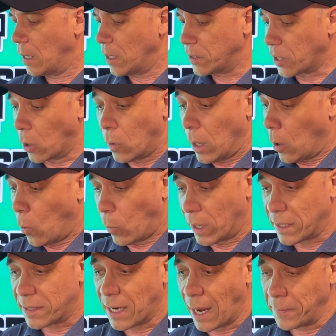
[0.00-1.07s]
So when
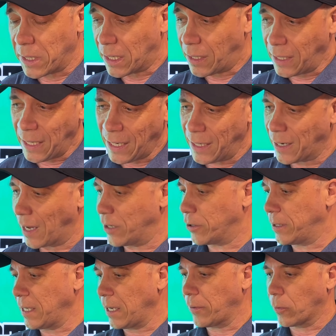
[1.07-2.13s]
it's time to clean
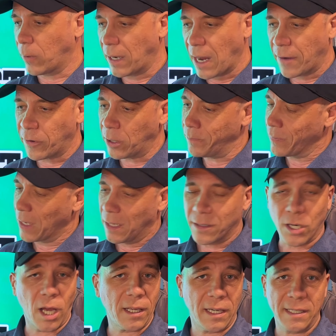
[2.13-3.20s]
underneath or whatever, it's
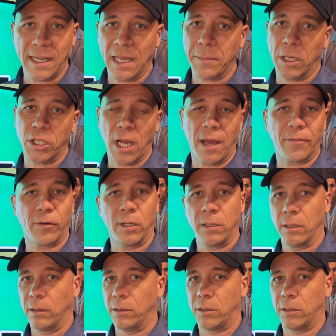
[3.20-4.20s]
not going to take much effort.